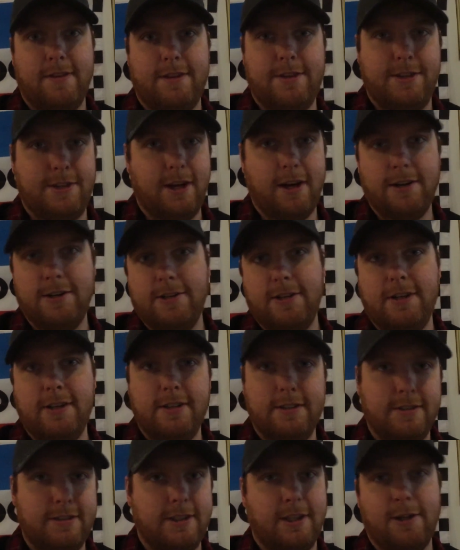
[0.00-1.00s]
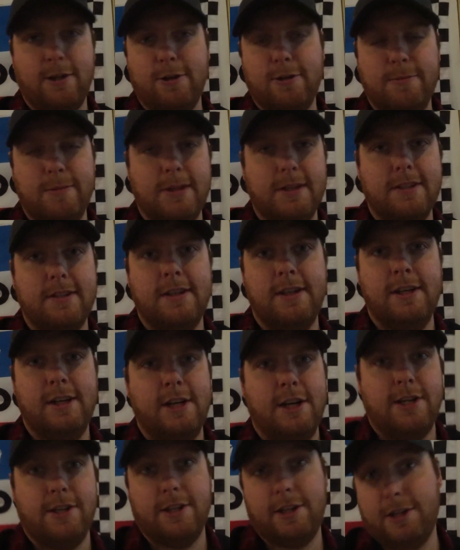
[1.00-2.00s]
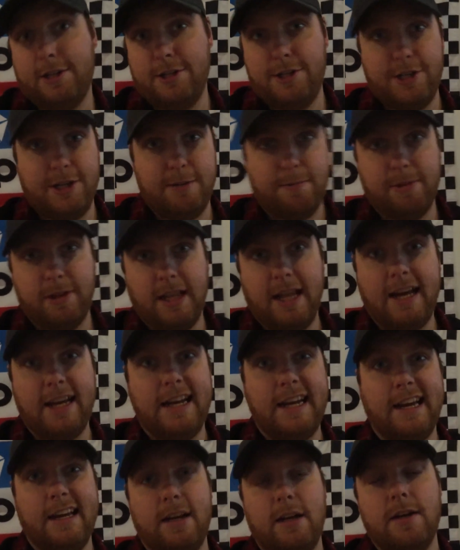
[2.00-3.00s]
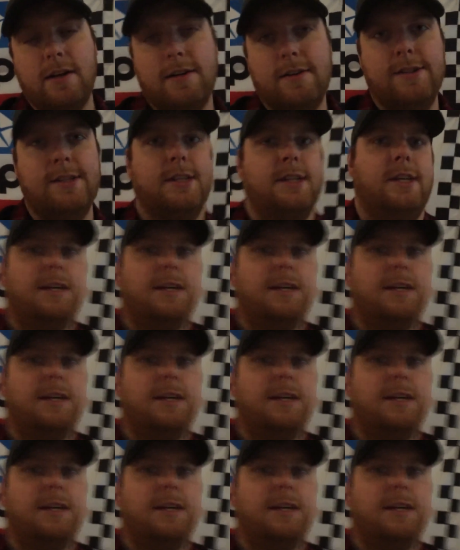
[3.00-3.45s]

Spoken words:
Tundra, Tacoma, the Jeep Gladiator,